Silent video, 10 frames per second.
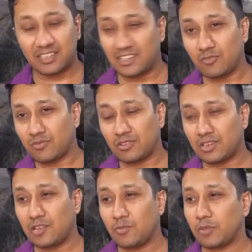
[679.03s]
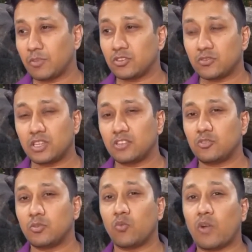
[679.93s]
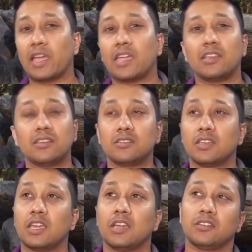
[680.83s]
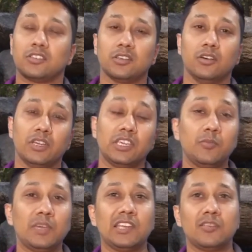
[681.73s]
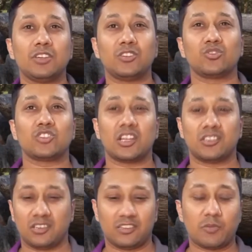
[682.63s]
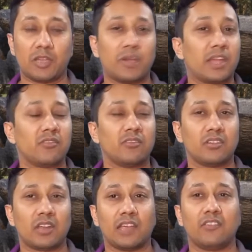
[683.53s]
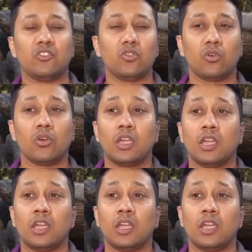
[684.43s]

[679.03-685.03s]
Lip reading: It didn't really make much of sense to me. Why is the server emailing me to charge it? It's my band, I will know.